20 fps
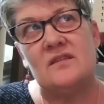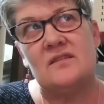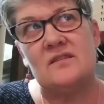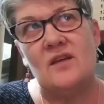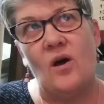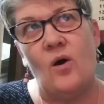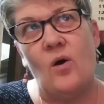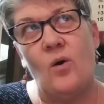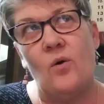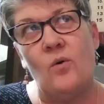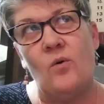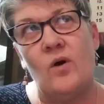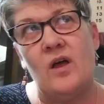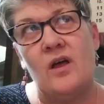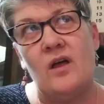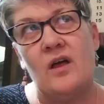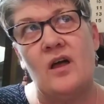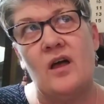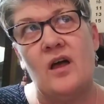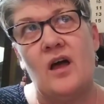so
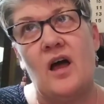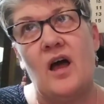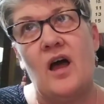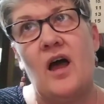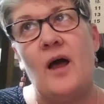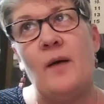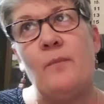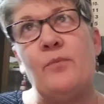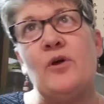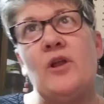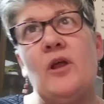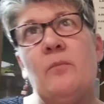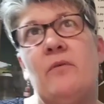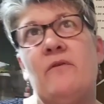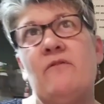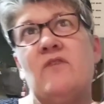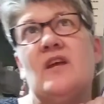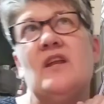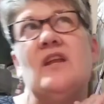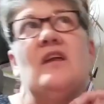I put up
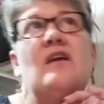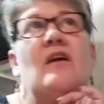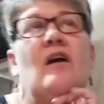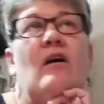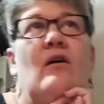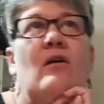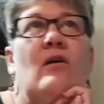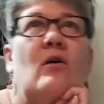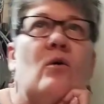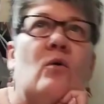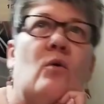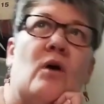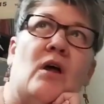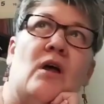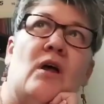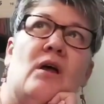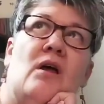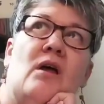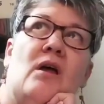a video